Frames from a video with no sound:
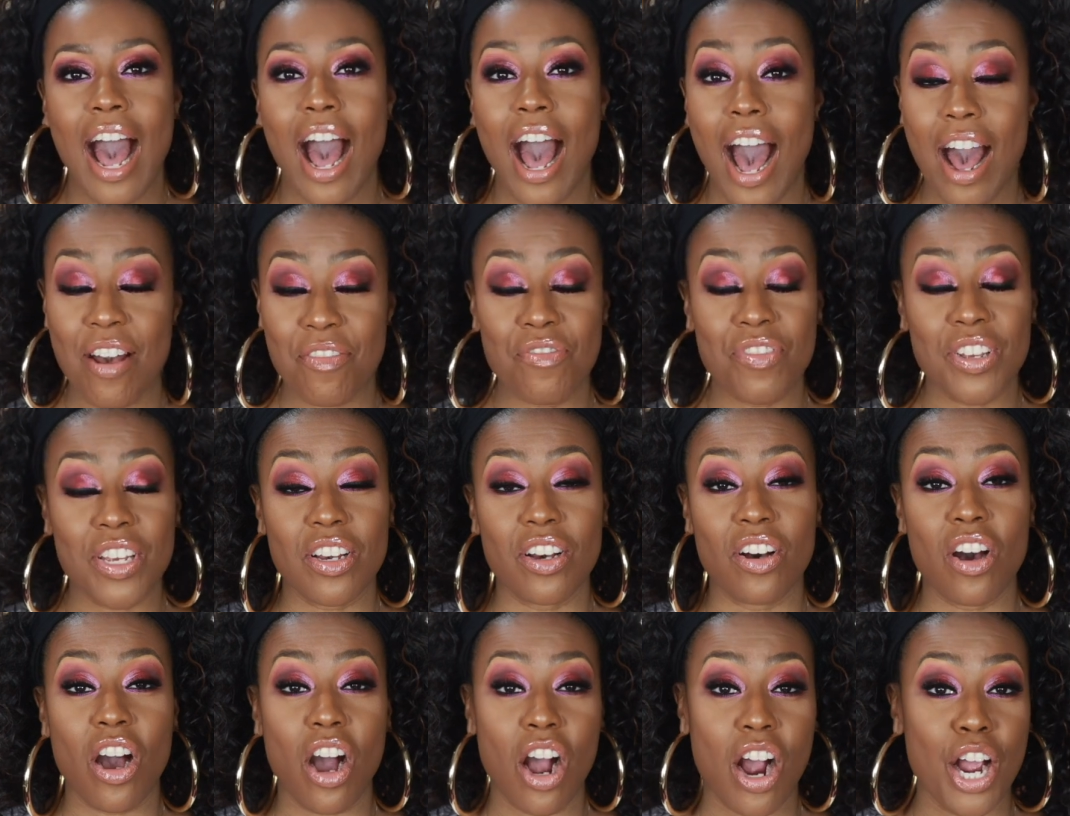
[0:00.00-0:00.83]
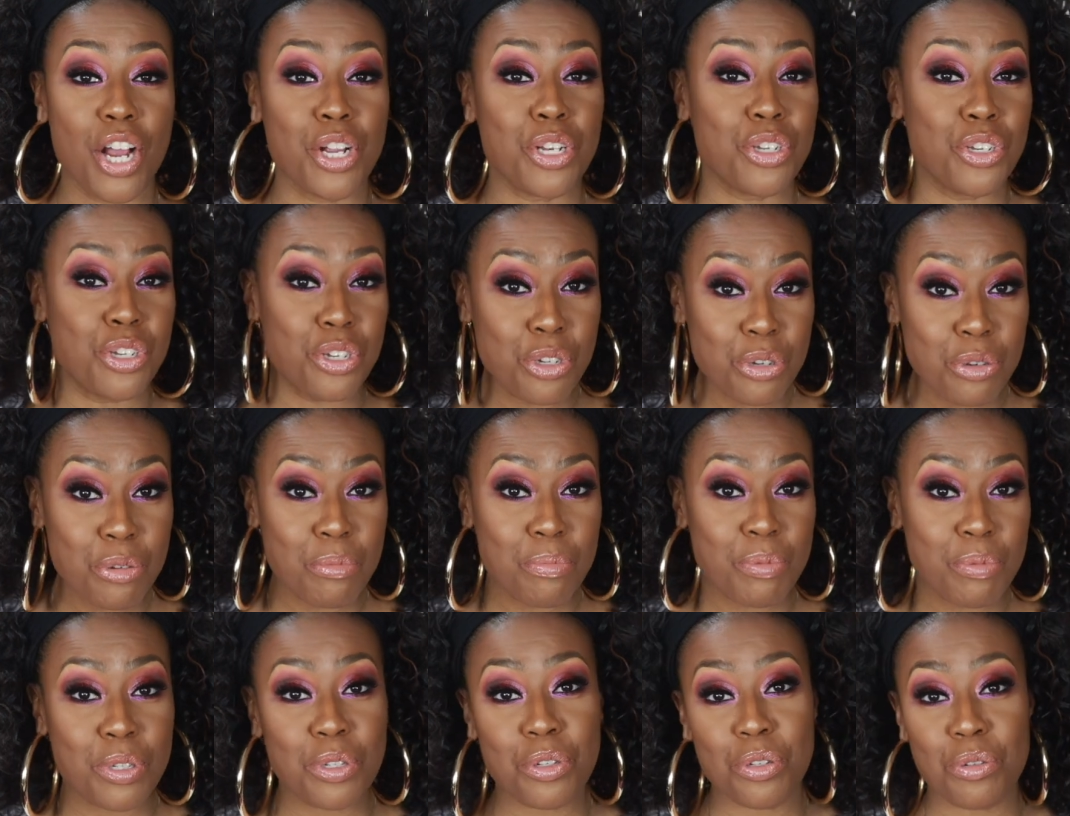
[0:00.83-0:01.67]
I feel are
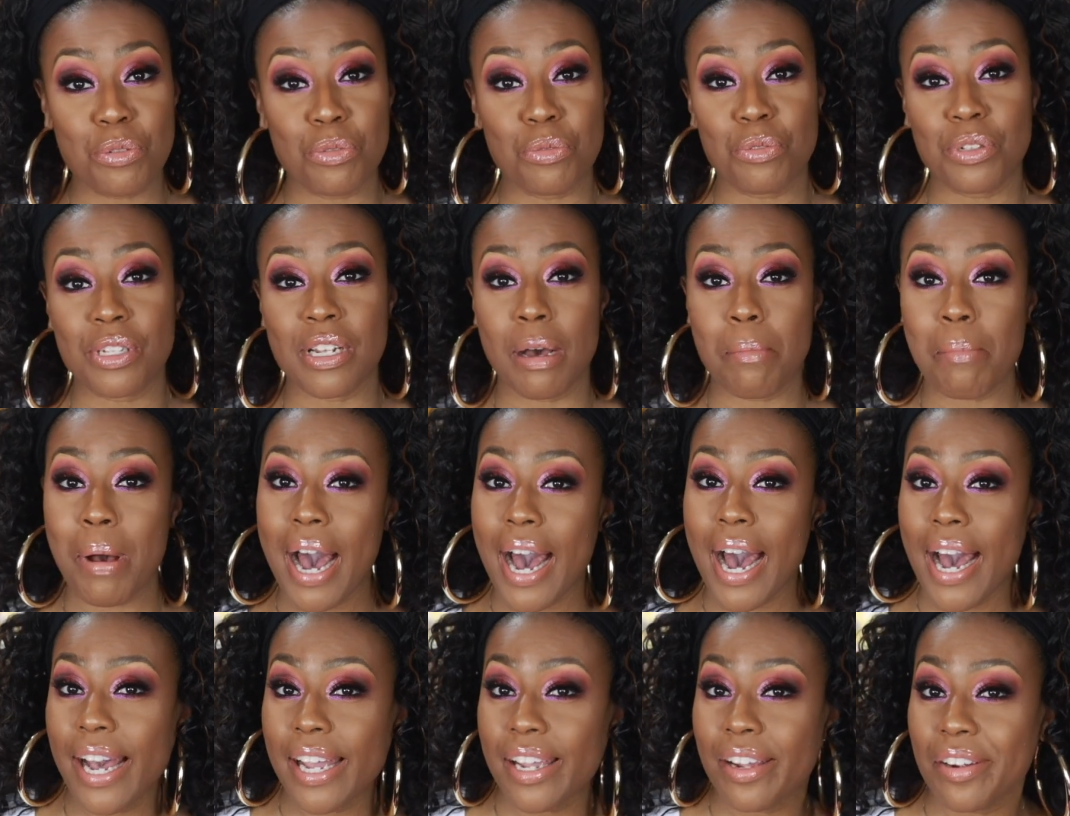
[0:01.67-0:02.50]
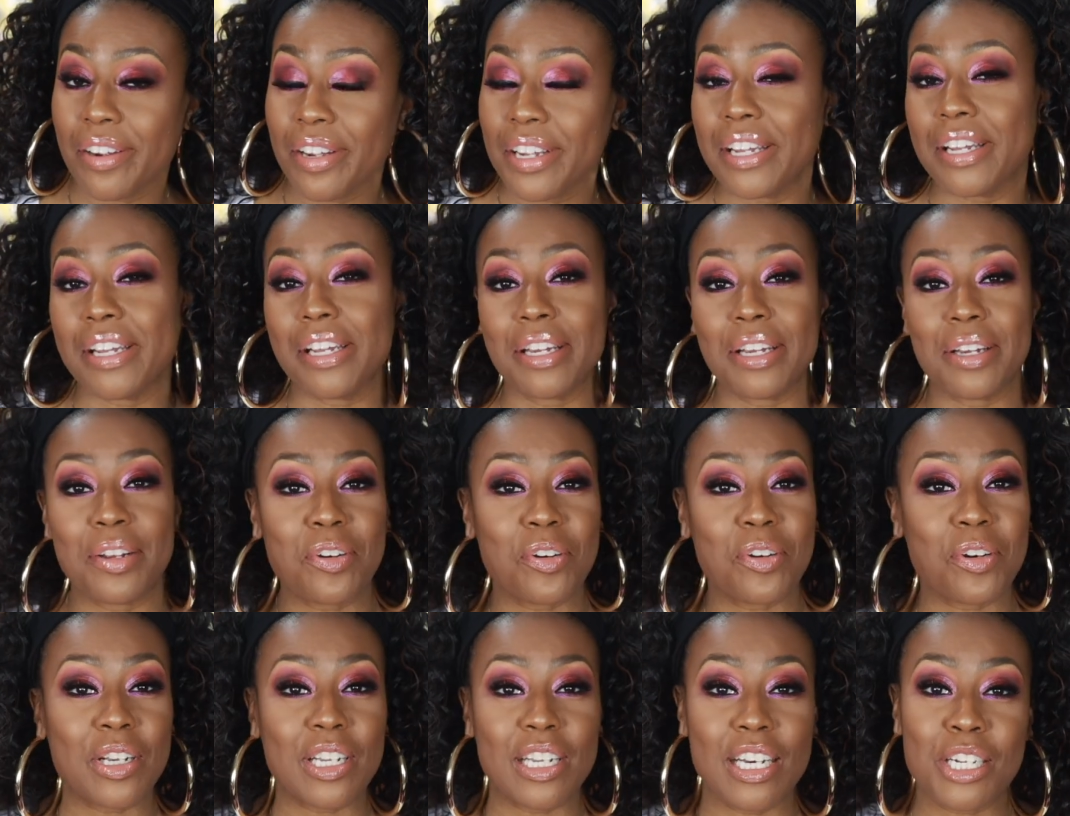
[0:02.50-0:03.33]
dupes to some higher end
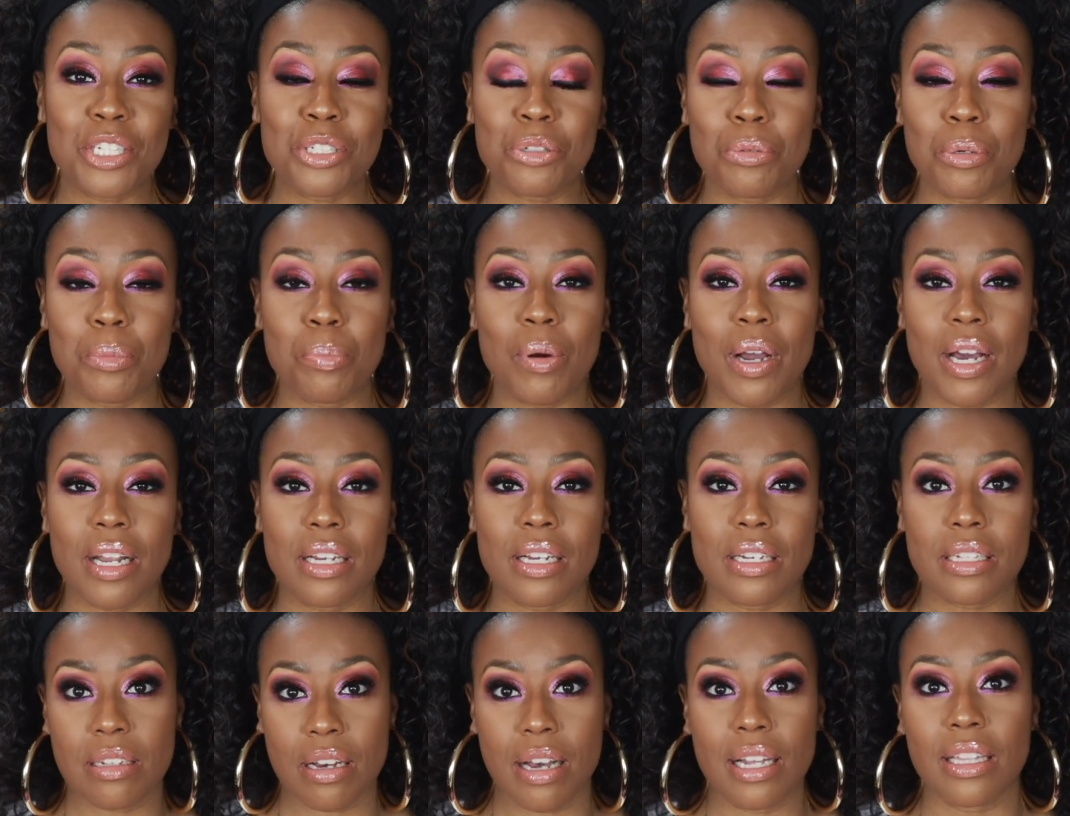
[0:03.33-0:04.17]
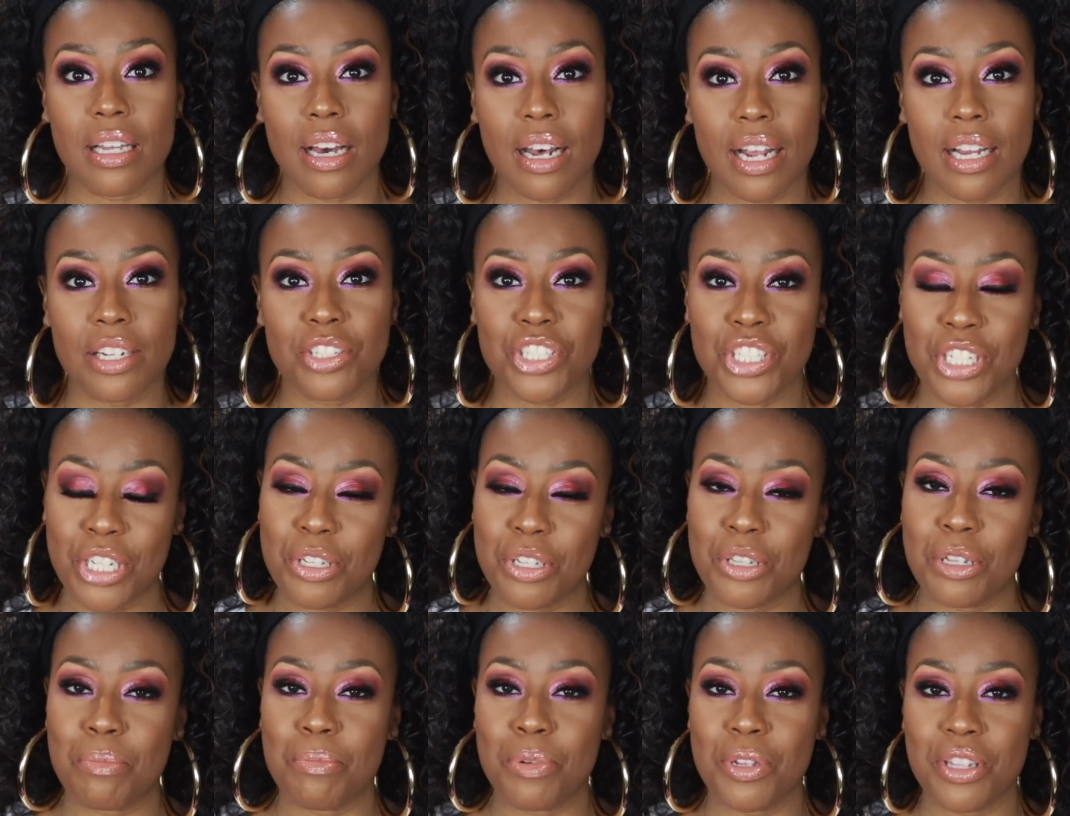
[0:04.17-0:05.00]
or luxury products, so I thought I'd share
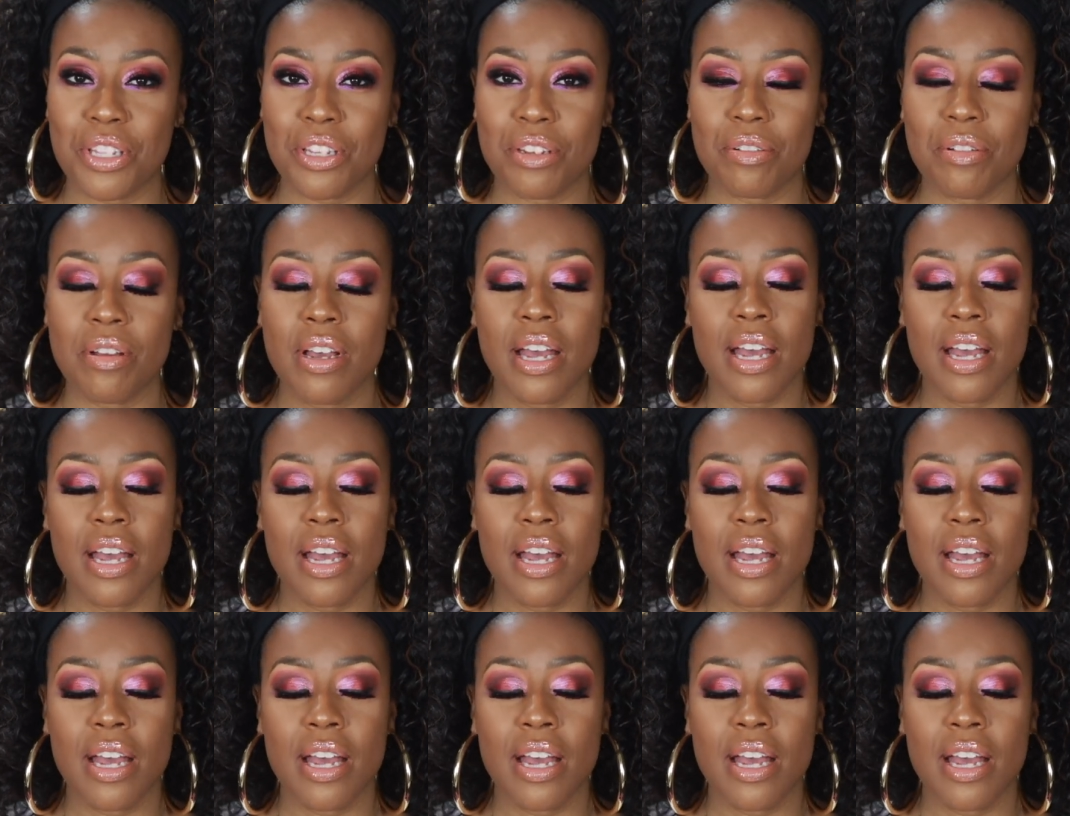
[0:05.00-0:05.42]
them with you.